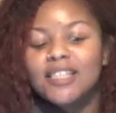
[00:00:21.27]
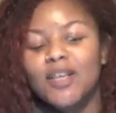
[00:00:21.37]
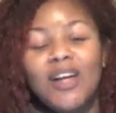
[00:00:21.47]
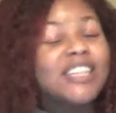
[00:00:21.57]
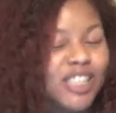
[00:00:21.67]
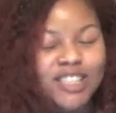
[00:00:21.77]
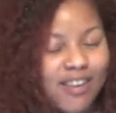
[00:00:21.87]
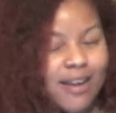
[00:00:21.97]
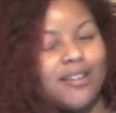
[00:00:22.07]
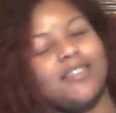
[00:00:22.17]
So let's just
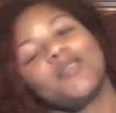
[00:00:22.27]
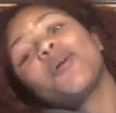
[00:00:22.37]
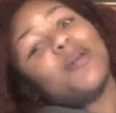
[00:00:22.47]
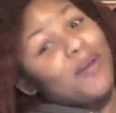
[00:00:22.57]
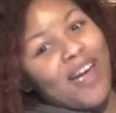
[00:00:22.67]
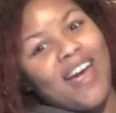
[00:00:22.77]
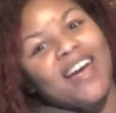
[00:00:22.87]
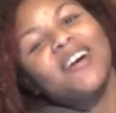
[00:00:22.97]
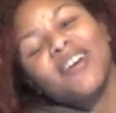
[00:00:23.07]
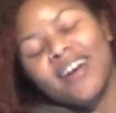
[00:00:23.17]
get into it,
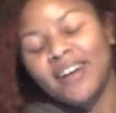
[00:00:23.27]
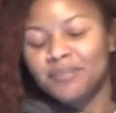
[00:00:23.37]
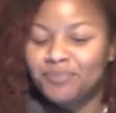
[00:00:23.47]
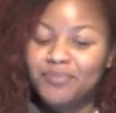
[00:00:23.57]
okay? Okay.